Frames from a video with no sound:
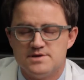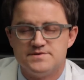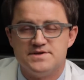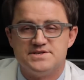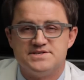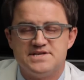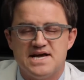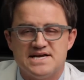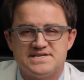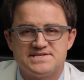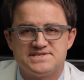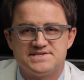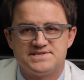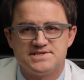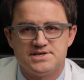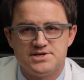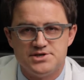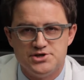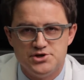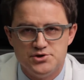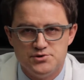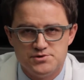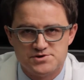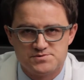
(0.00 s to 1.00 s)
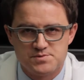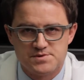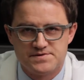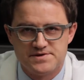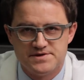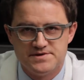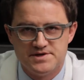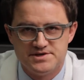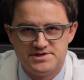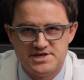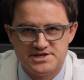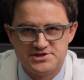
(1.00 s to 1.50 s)
The tests used
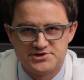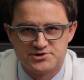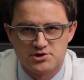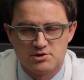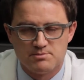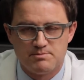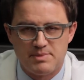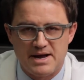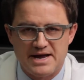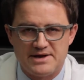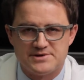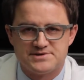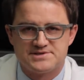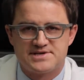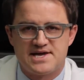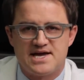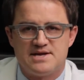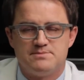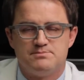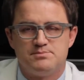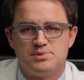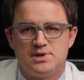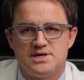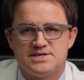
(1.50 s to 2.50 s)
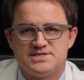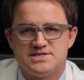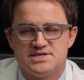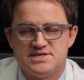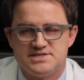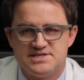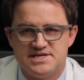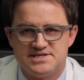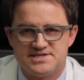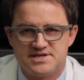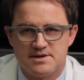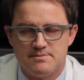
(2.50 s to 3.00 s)
within the Digital Bioscan Plus
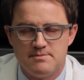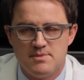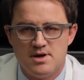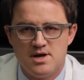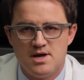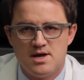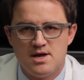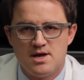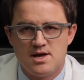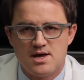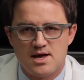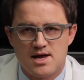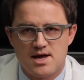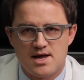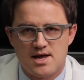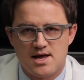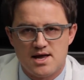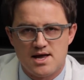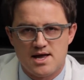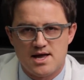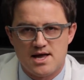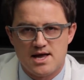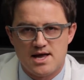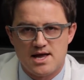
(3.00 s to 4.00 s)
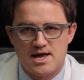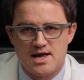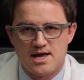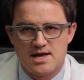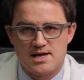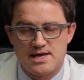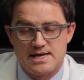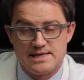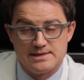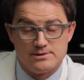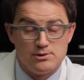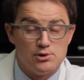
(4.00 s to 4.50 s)
system
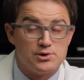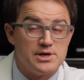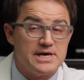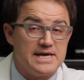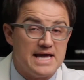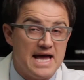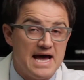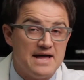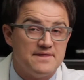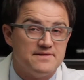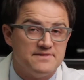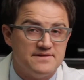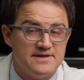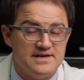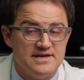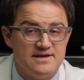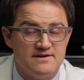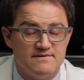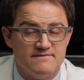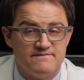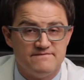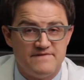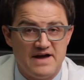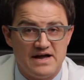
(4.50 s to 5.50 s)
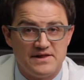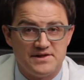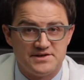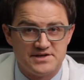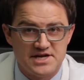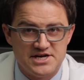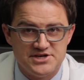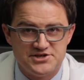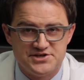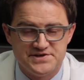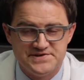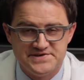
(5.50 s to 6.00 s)
in looking at the
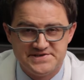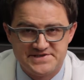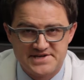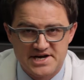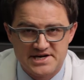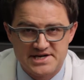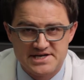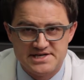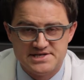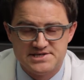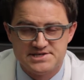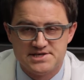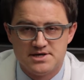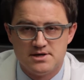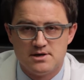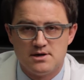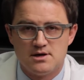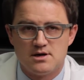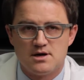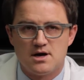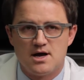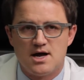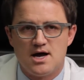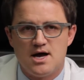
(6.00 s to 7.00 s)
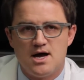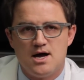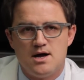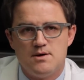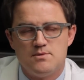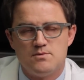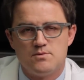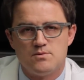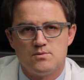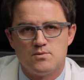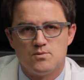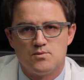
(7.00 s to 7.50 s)
validation studies
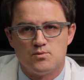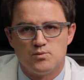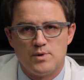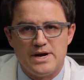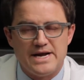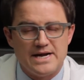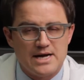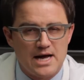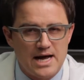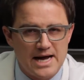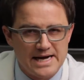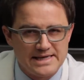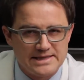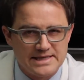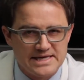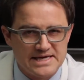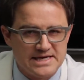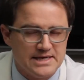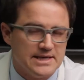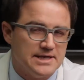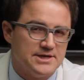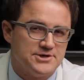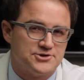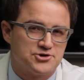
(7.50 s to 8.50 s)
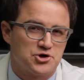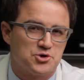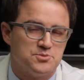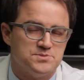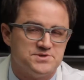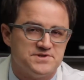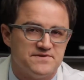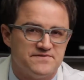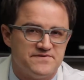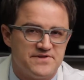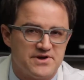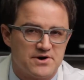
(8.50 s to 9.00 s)
rate highly in
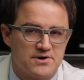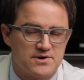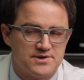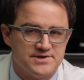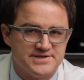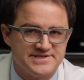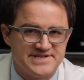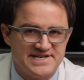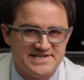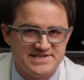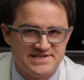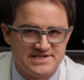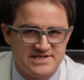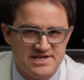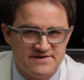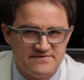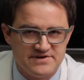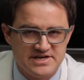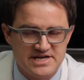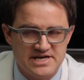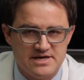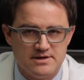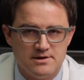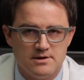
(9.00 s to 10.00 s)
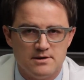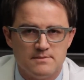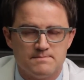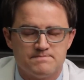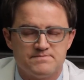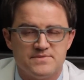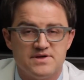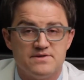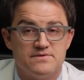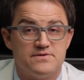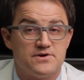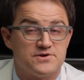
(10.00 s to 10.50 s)
terms of their sensitivity,
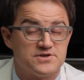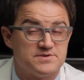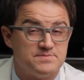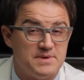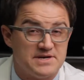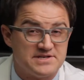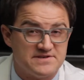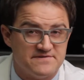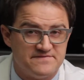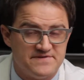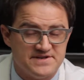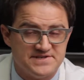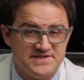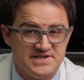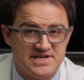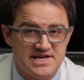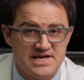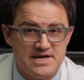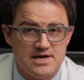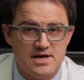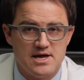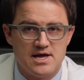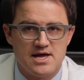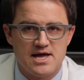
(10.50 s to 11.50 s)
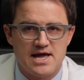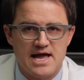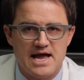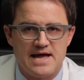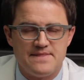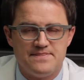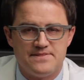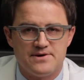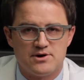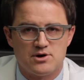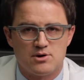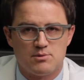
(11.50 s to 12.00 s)
their specificity,
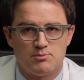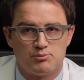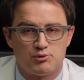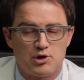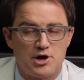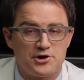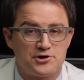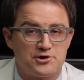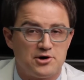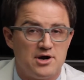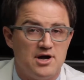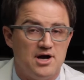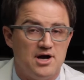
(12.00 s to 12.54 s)
and their broader